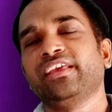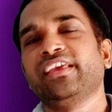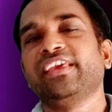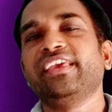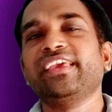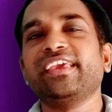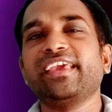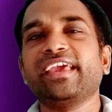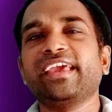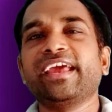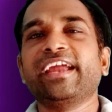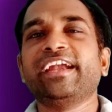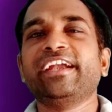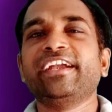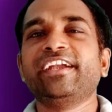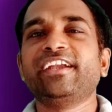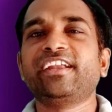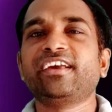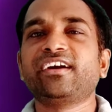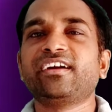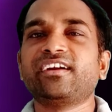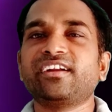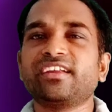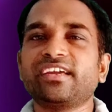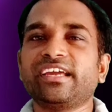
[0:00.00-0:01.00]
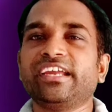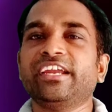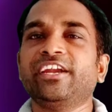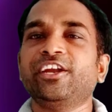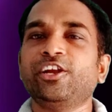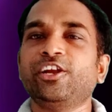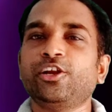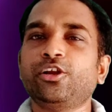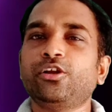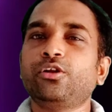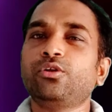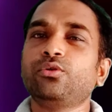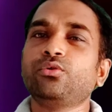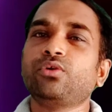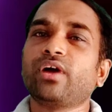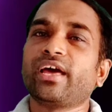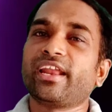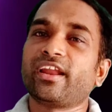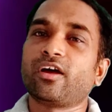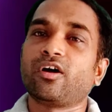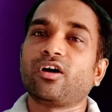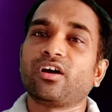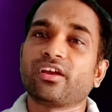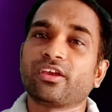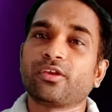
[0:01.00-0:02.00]
He entered into
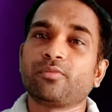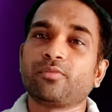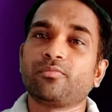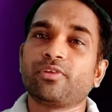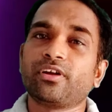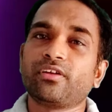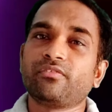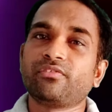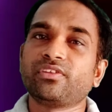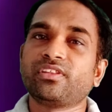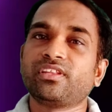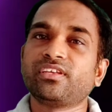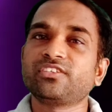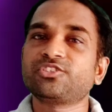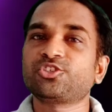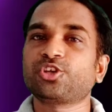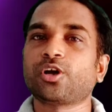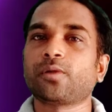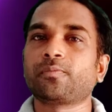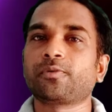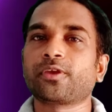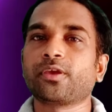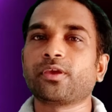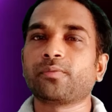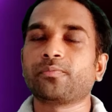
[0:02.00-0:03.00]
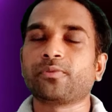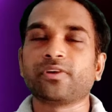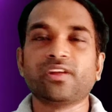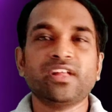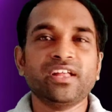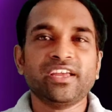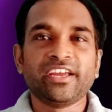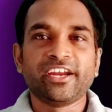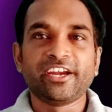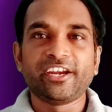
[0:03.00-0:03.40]
an argument with the shopkeeper.